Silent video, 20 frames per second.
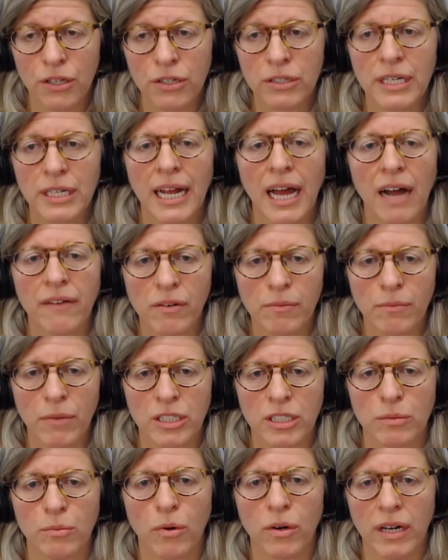You're going to have a
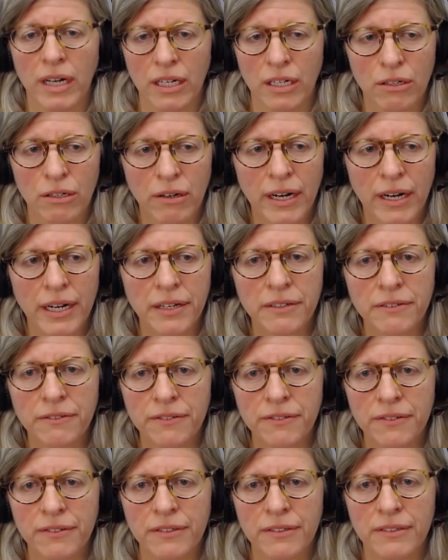much more
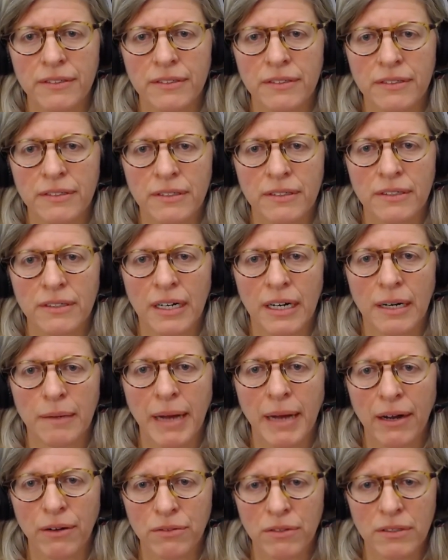integrative
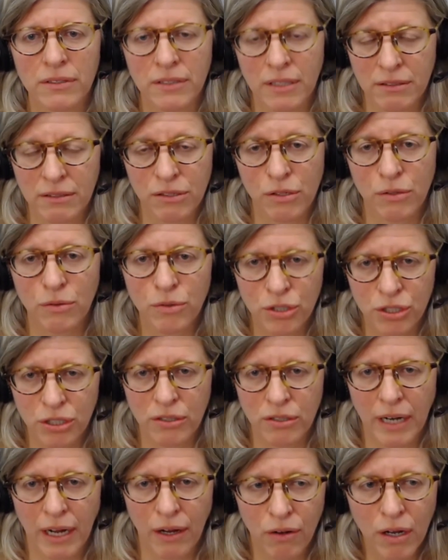the
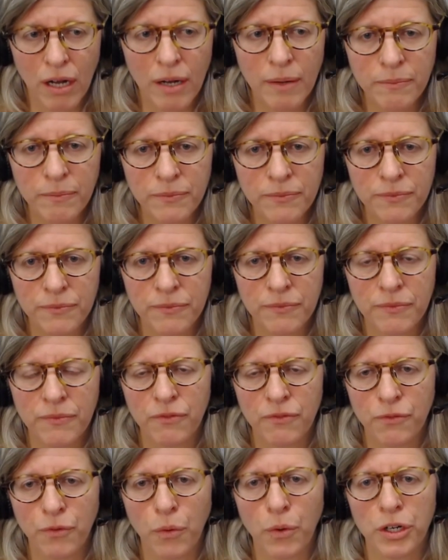solution or outcome
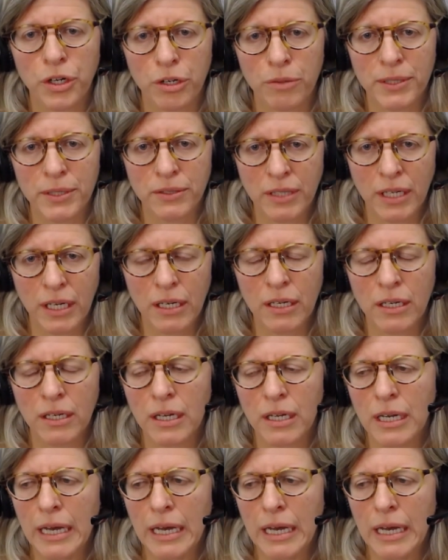for your building,